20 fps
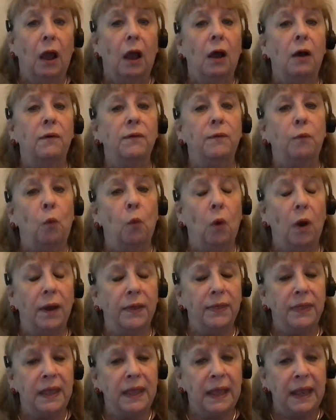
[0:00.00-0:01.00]
of
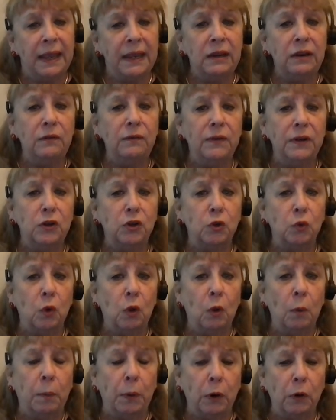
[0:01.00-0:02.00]
the
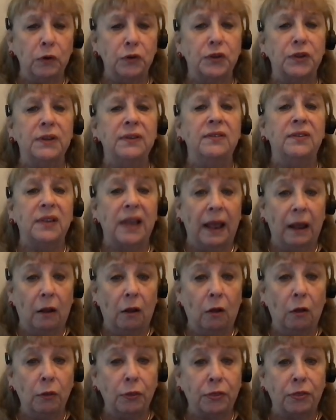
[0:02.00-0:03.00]
individual person's
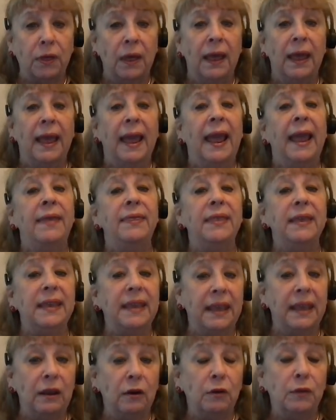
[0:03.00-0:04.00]
health and the
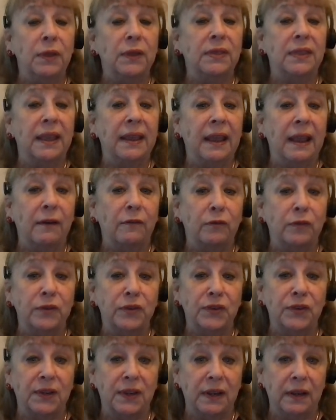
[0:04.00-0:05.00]
care that they have
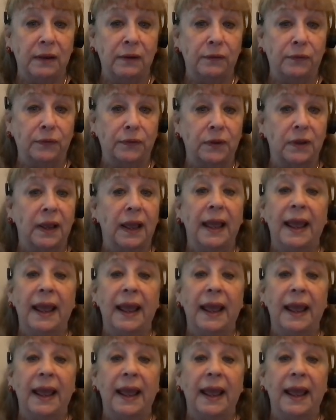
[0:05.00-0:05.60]
received.